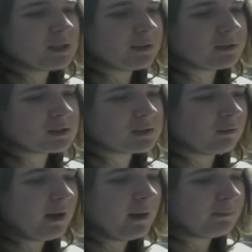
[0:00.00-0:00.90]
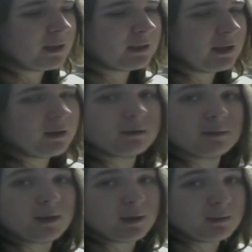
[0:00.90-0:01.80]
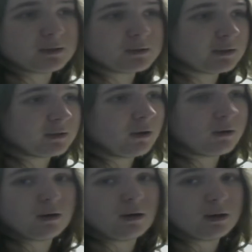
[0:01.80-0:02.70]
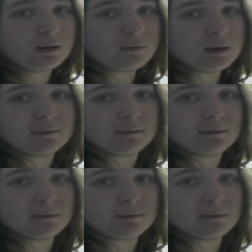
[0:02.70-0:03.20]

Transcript: Yeah, just scrap that. They all don't care about each other. They're all gone, whatever.